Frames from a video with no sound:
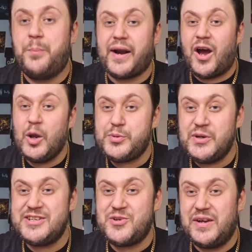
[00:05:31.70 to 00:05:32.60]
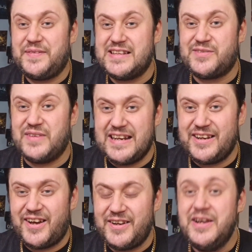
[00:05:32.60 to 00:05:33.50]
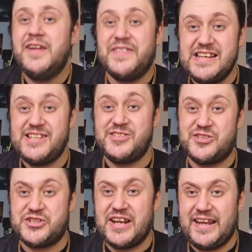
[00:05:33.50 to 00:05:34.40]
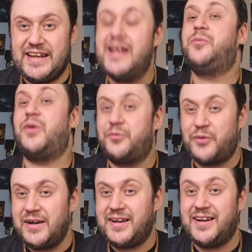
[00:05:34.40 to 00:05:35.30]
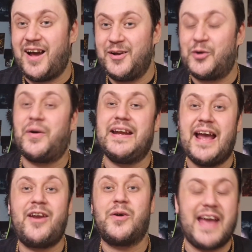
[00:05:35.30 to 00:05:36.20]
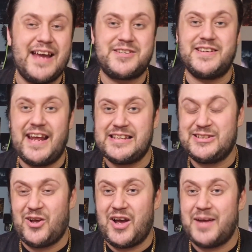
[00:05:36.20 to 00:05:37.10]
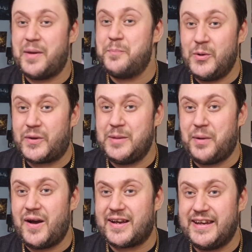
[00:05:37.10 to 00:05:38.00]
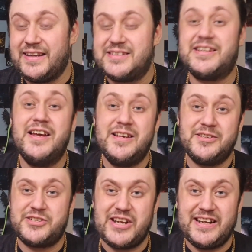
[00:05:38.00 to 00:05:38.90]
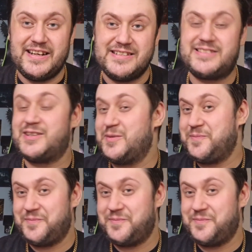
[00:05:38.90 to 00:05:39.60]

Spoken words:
But I hope you enjoyed this video. This is G from Phunken Hungry, and I'll catch you next time, Milky Bar Kids. Cheers.